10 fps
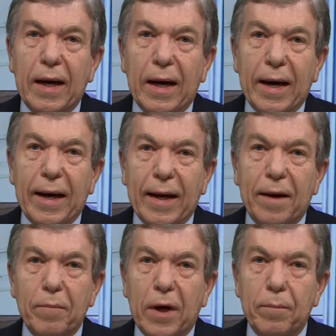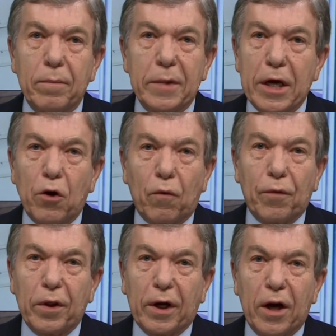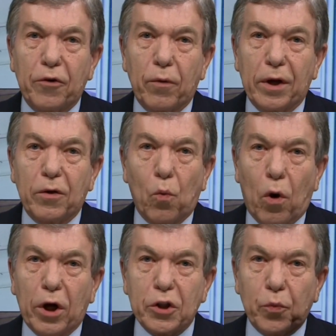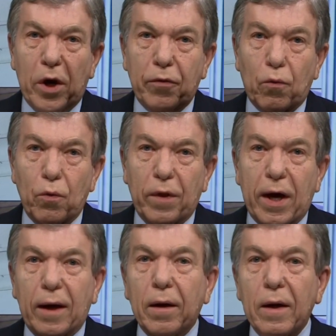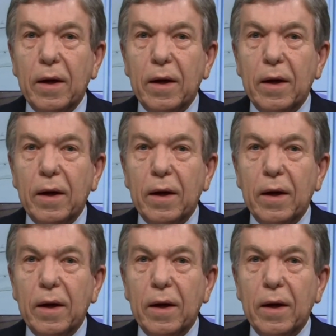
And I'm eager for the country to work its way through that.